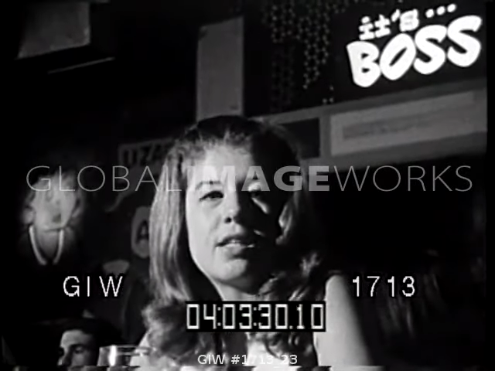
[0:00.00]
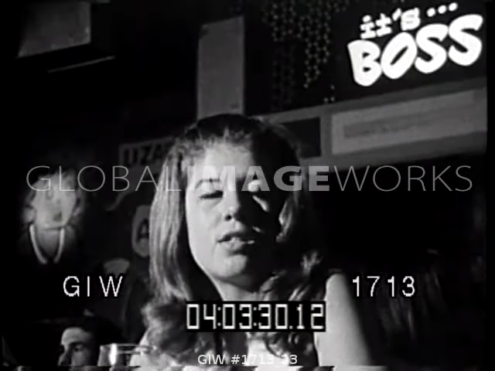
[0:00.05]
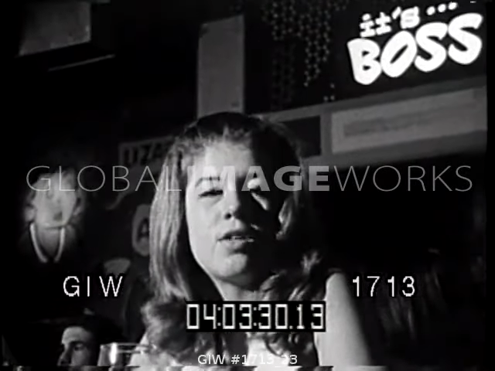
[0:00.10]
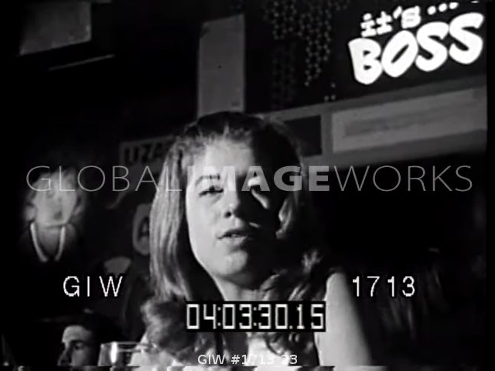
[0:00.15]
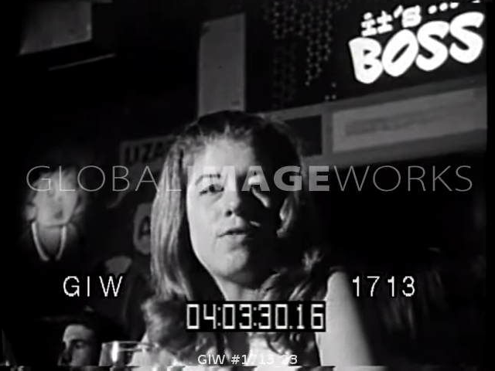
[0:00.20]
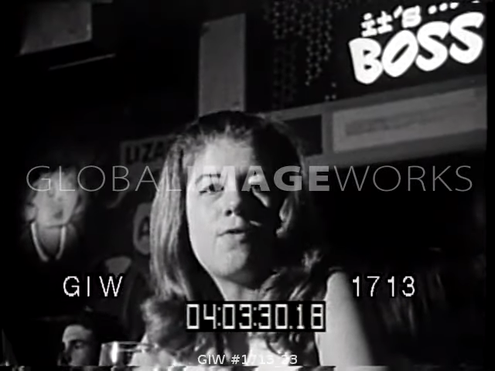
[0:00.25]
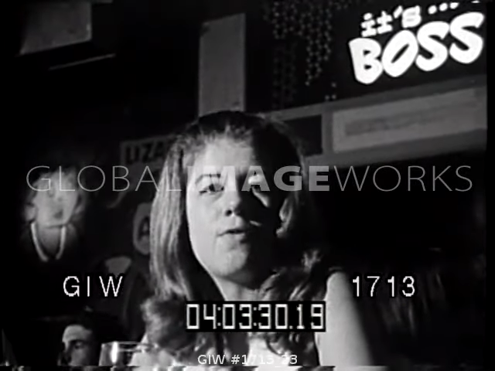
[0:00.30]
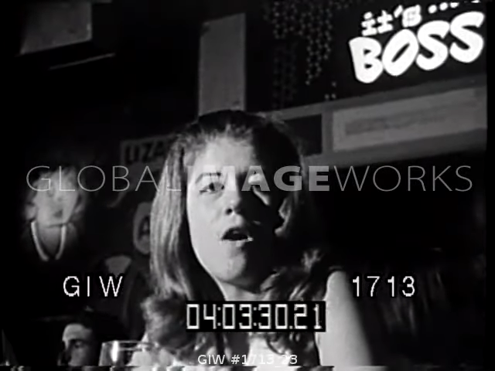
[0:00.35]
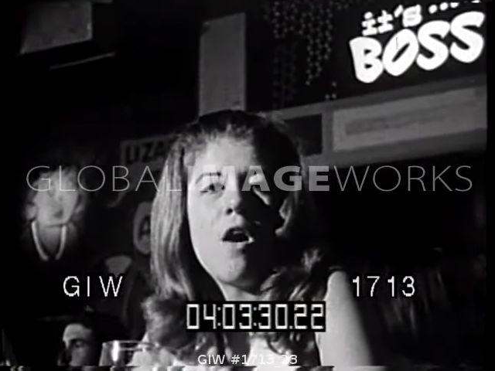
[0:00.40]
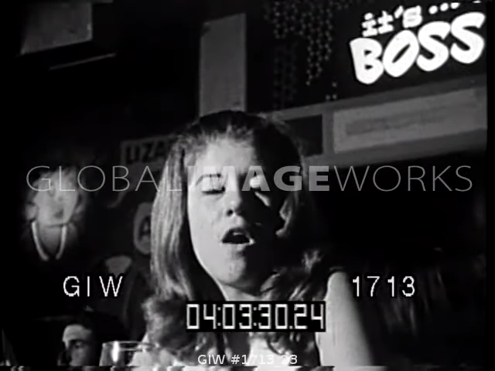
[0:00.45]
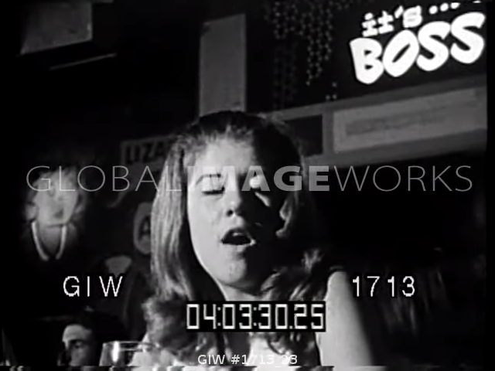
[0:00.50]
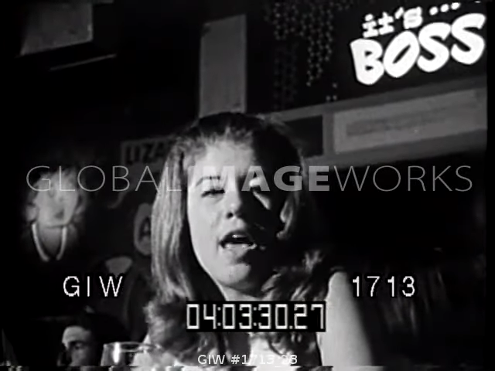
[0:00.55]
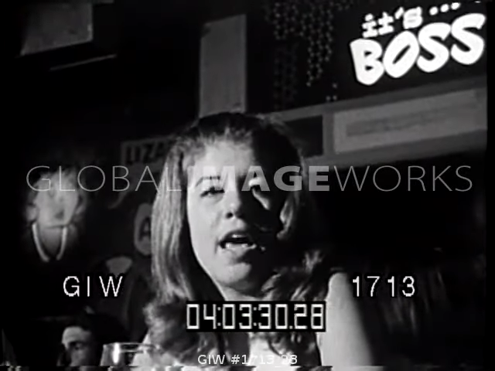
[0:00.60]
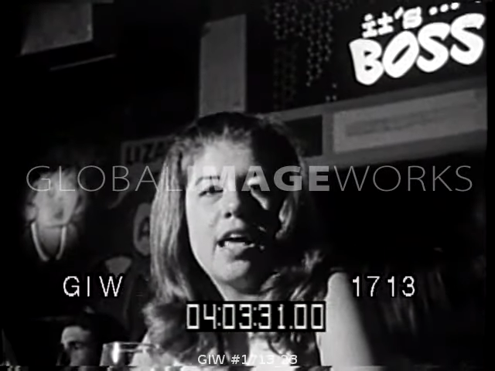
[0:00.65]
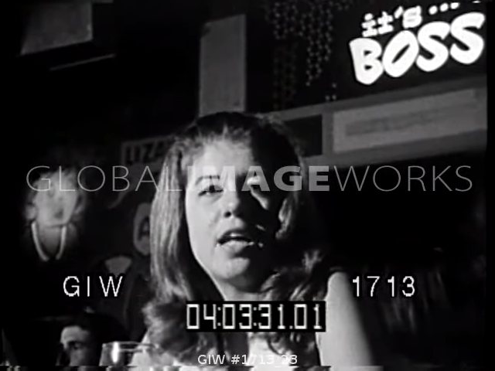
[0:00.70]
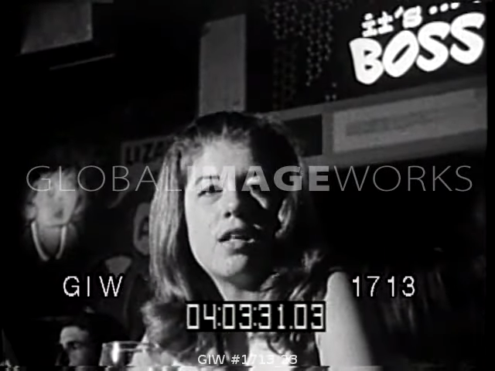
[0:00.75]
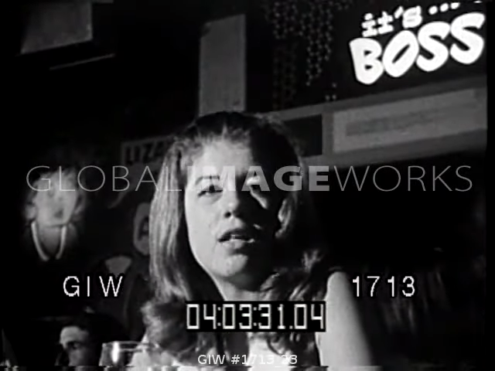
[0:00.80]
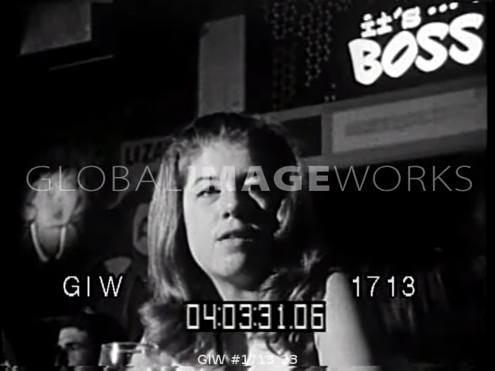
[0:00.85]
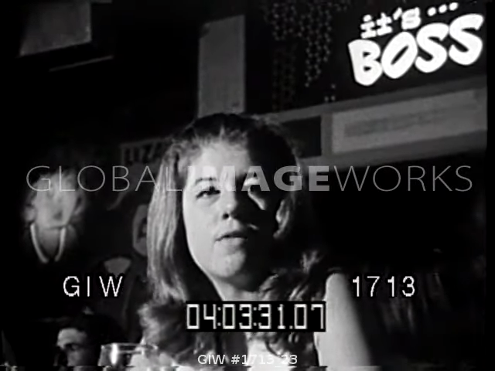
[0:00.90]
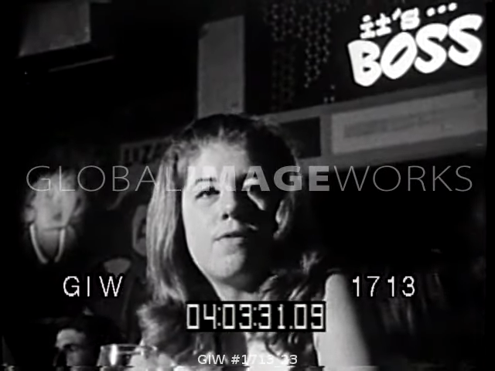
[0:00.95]
too far ahead
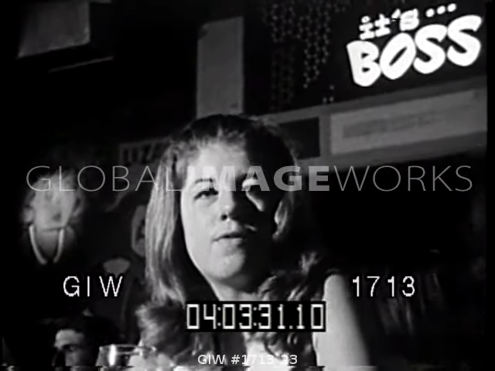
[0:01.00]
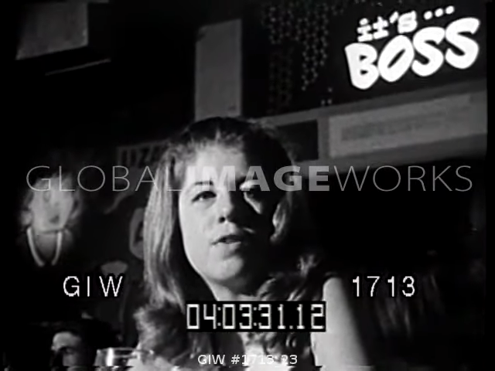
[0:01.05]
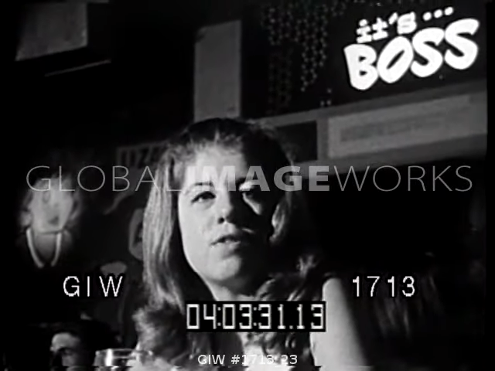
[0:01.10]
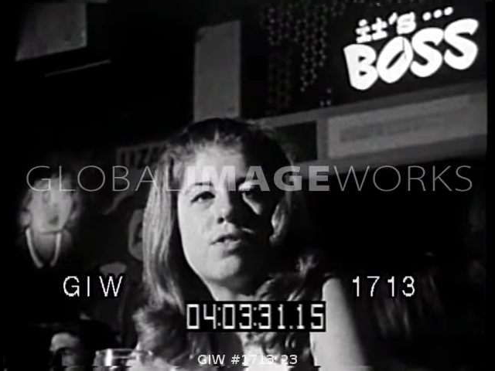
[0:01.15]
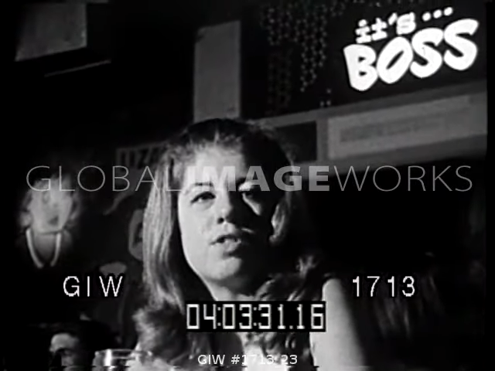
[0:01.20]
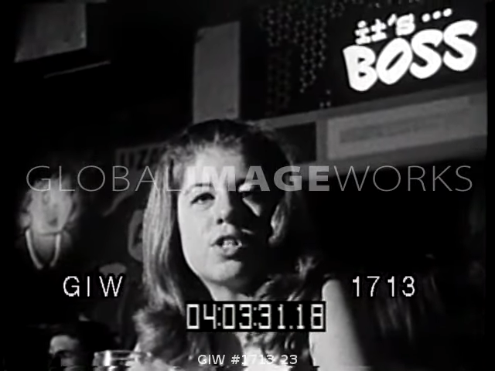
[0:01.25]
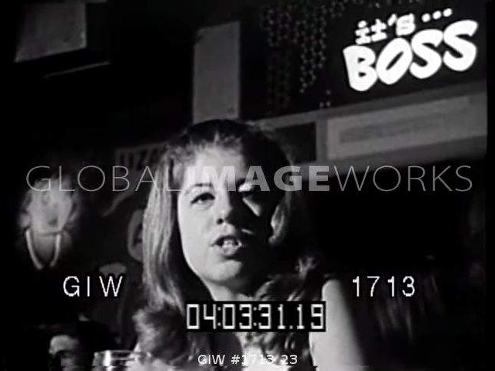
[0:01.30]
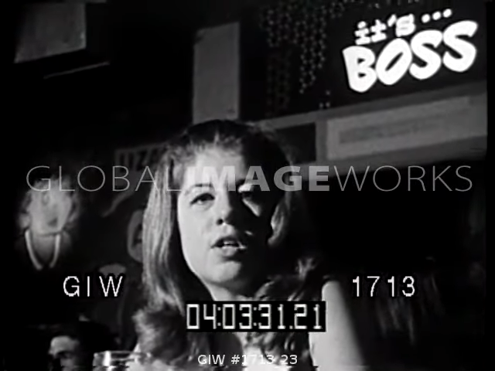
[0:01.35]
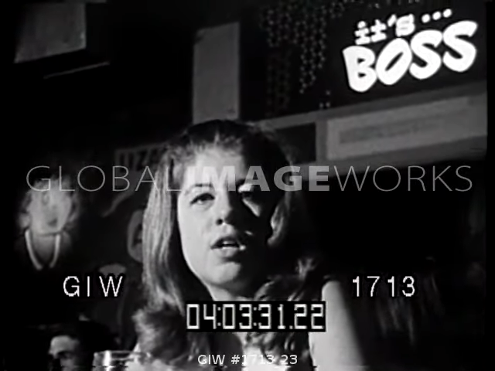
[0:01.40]
in the future.